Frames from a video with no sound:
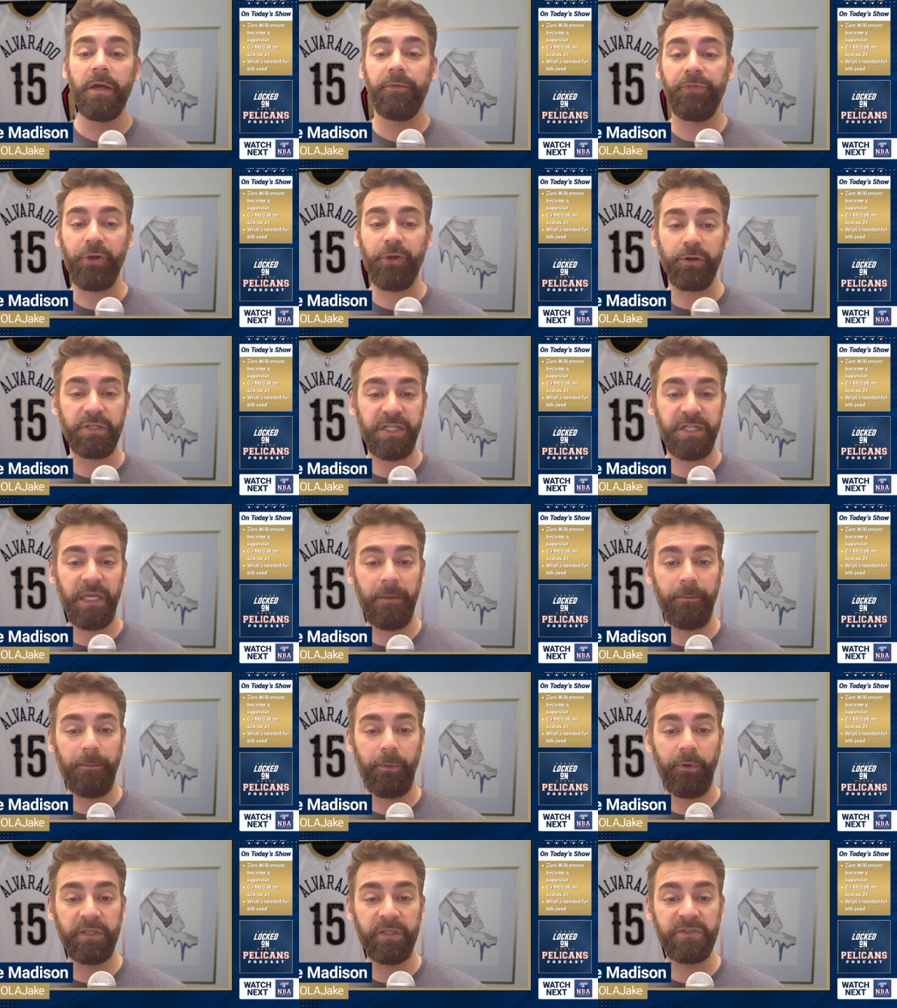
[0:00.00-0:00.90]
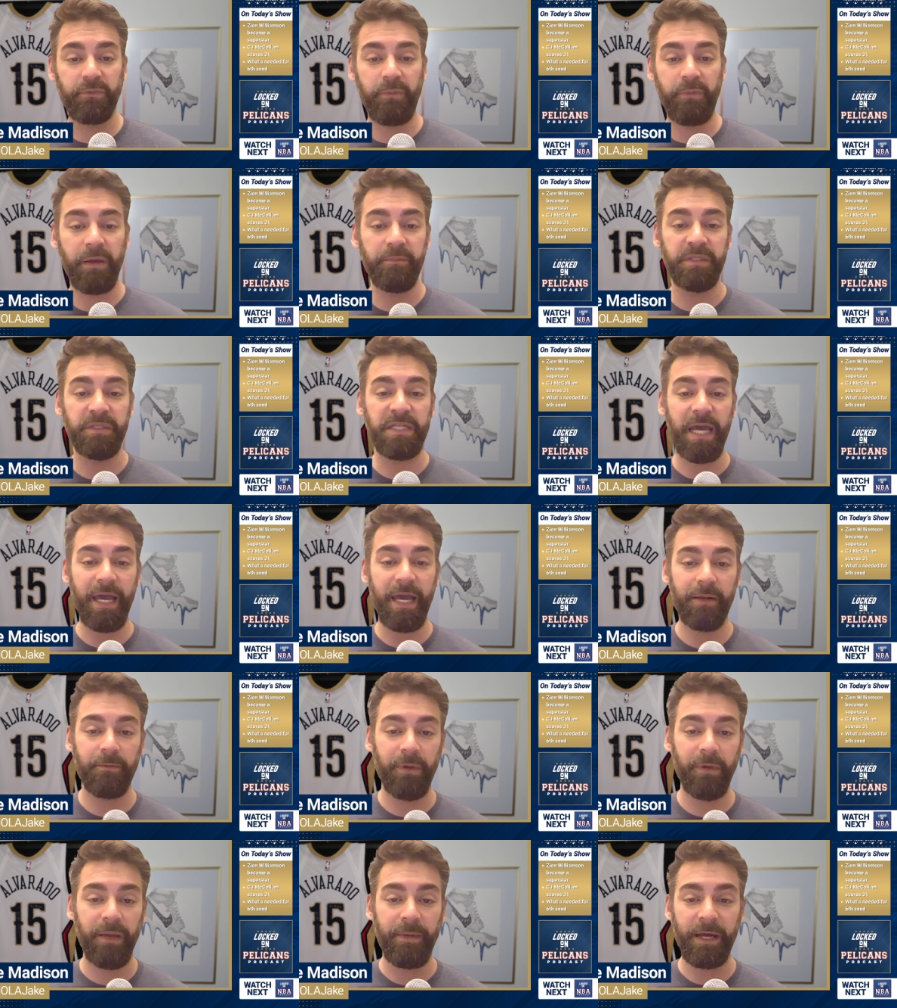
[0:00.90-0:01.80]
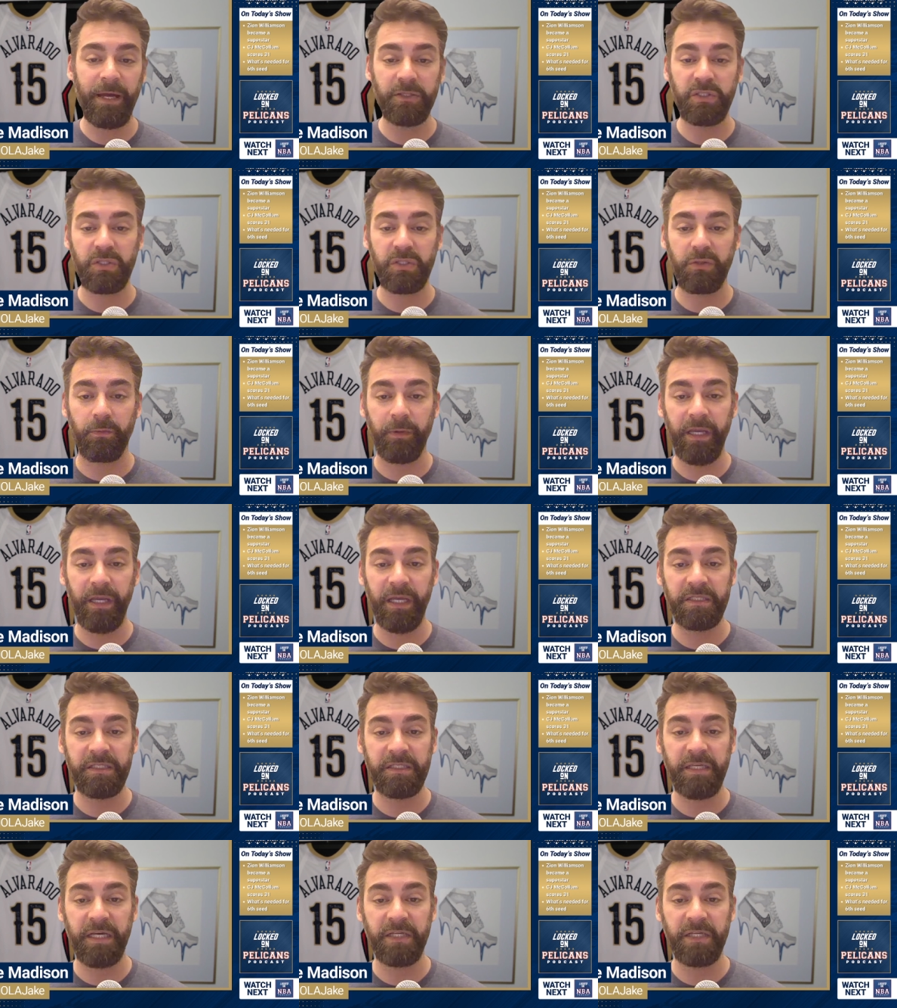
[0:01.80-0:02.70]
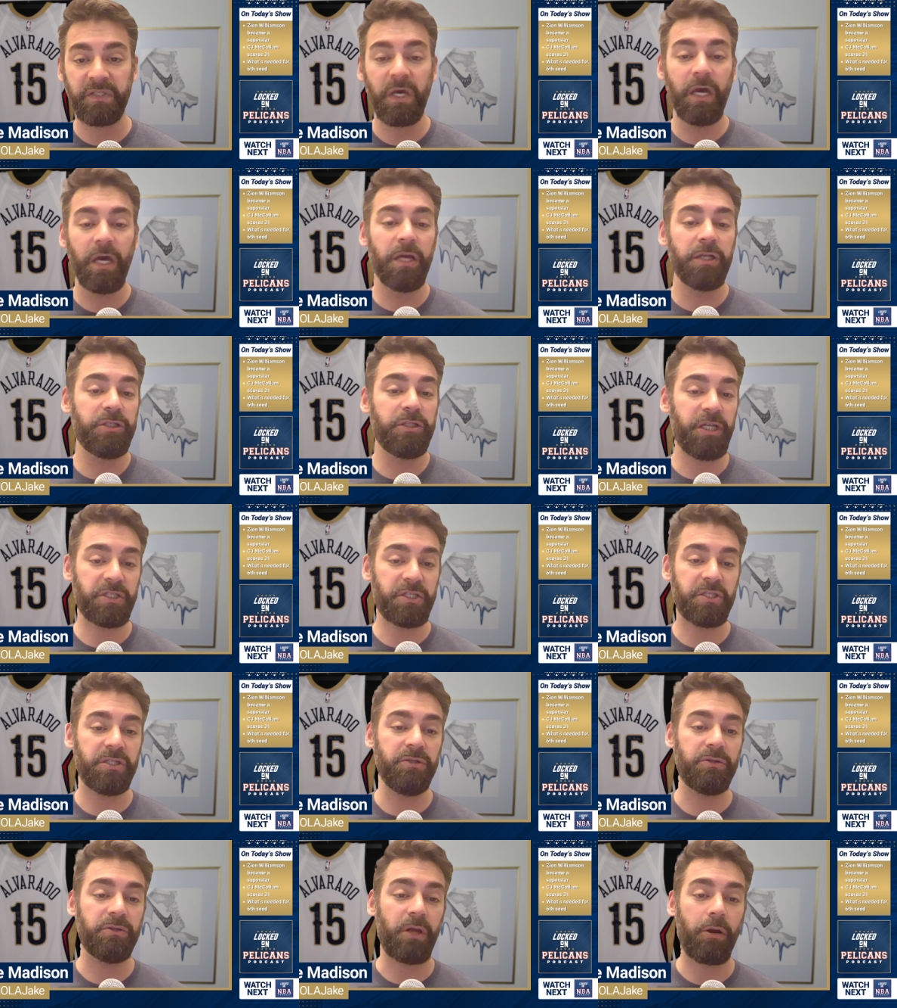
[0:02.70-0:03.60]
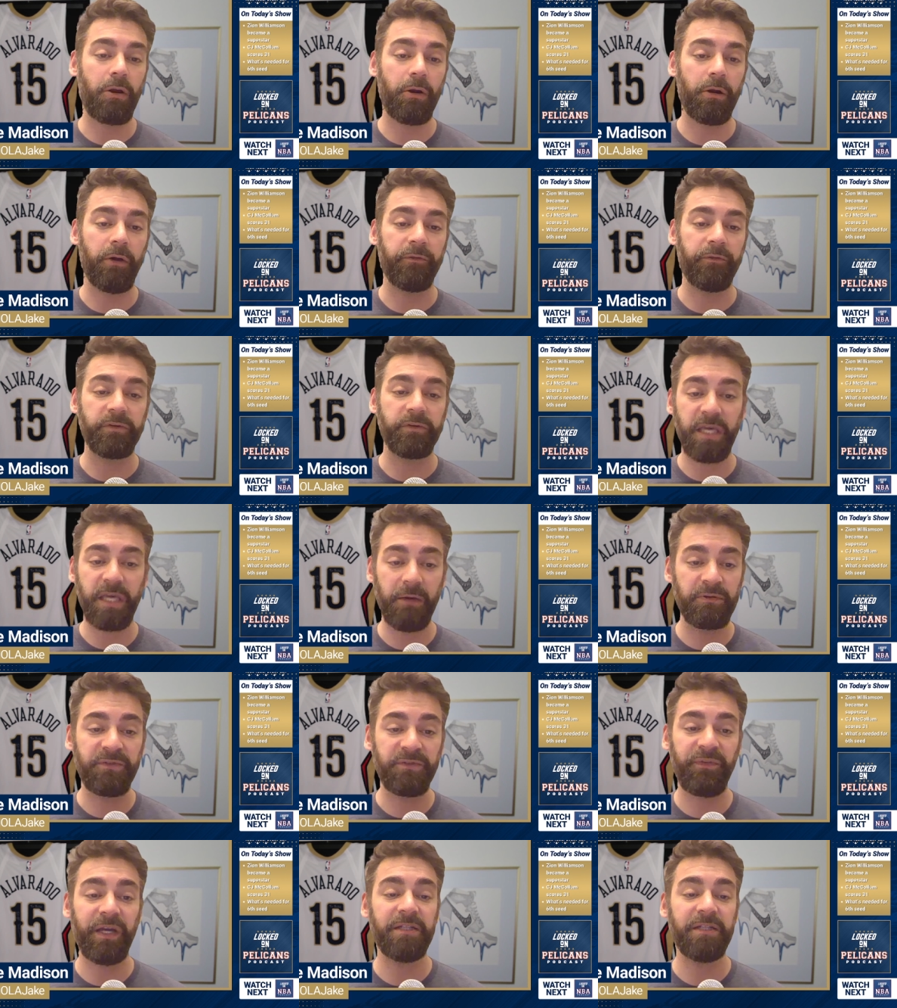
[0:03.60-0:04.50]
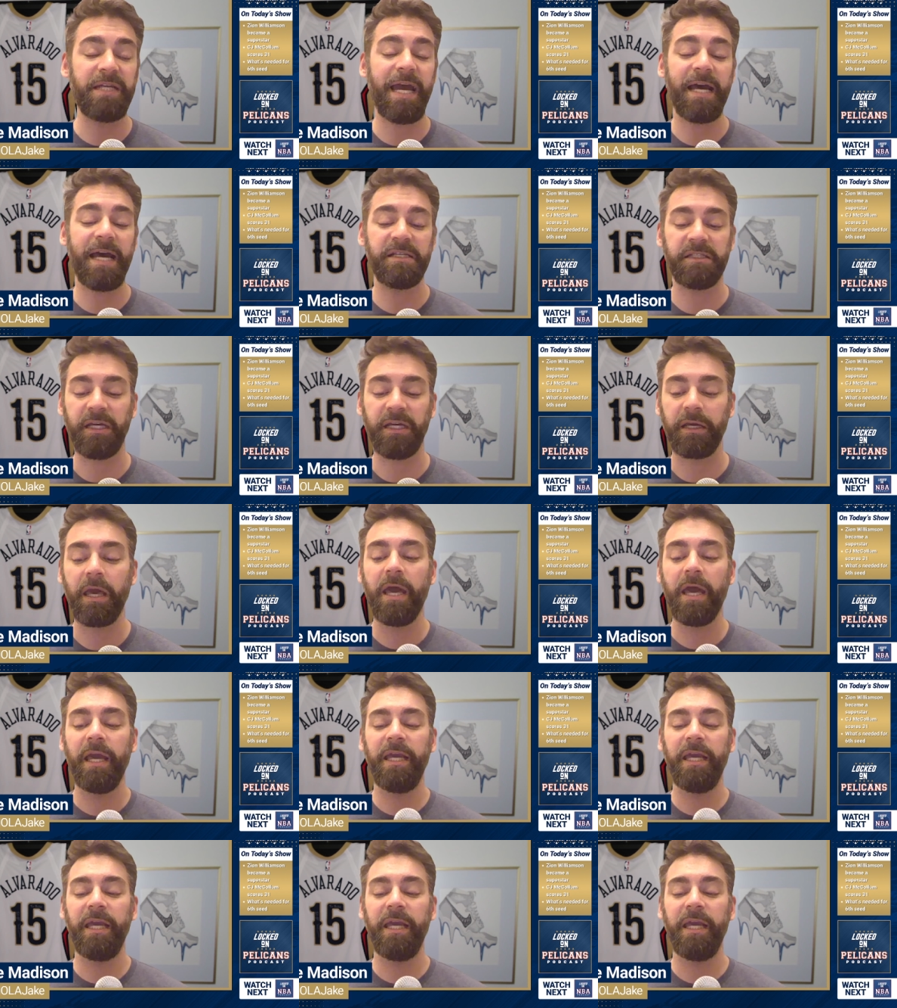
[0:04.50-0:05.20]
thirteen points from him, ten rebounds, three assists, just two turnovers. He was fantastic.